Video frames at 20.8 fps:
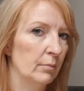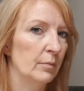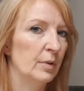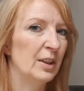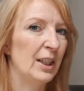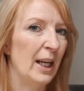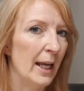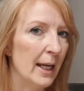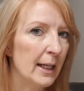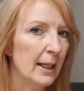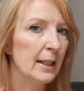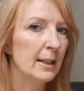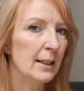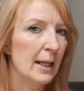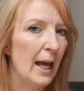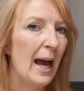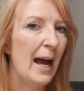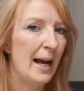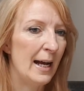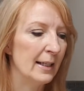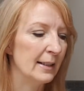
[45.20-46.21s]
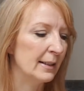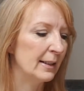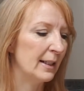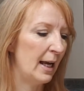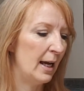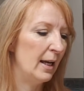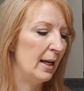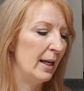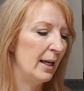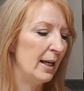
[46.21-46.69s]
take it as
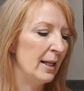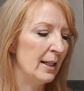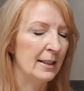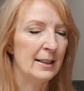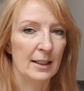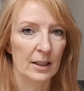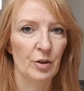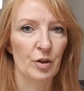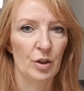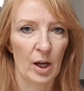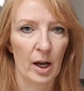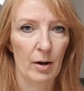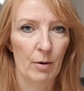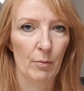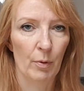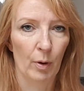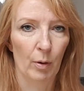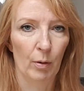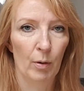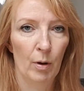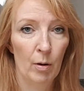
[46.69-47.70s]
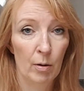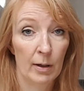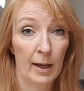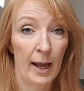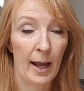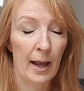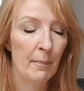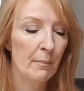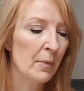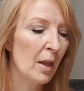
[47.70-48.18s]
it's in general,
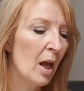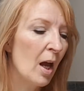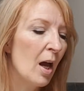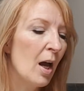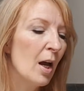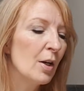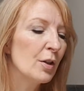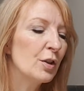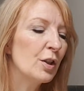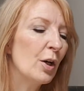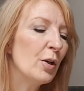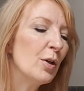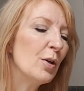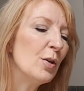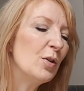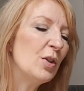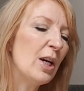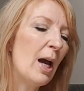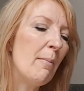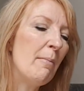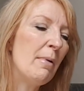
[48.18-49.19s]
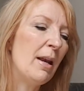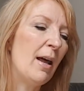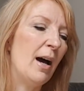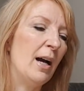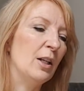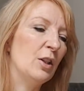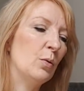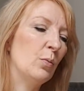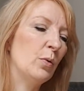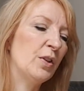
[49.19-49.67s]
okay? So you
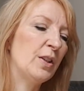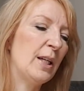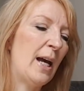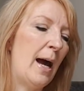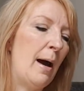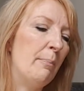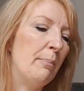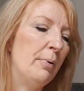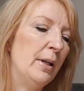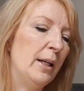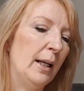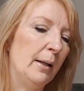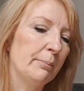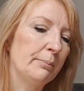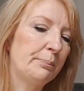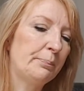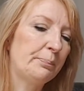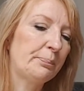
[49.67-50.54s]
Geminis, what's happening?